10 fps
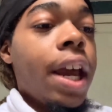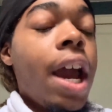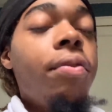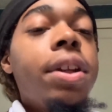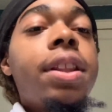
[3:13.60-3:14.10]

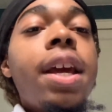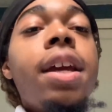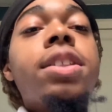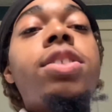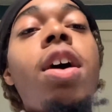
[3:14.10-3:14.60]

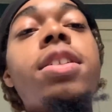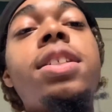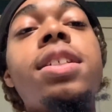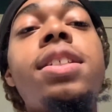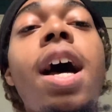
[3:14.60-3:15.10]
everything
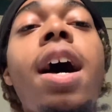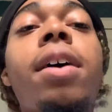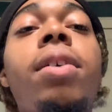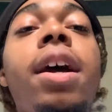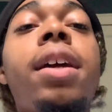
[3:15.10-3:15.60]
starts
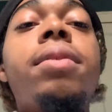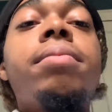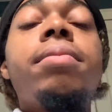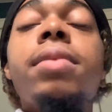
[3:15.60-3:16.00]
inside, right?